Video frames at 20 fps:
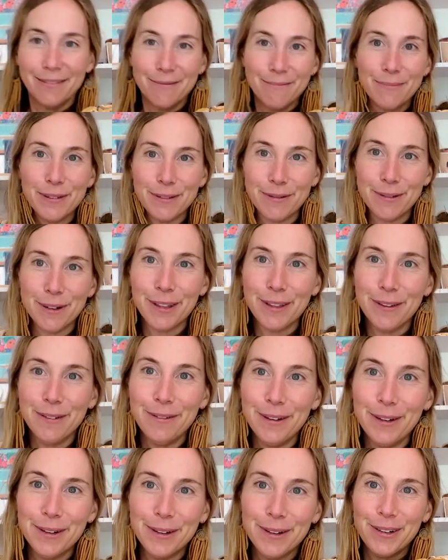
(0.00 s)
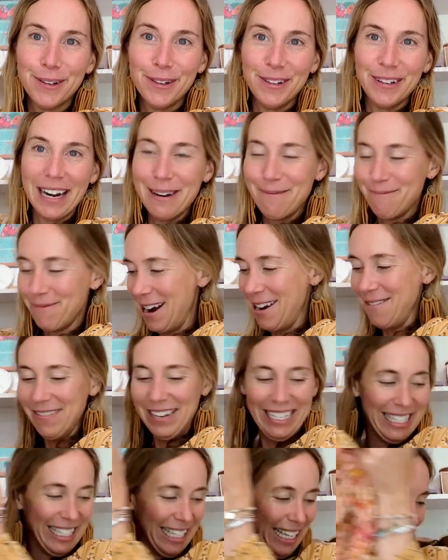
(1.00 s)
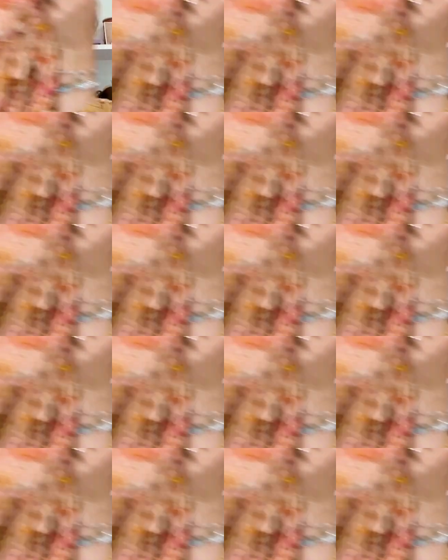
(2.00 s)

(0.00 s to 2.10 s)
before the photo shoot, I promise.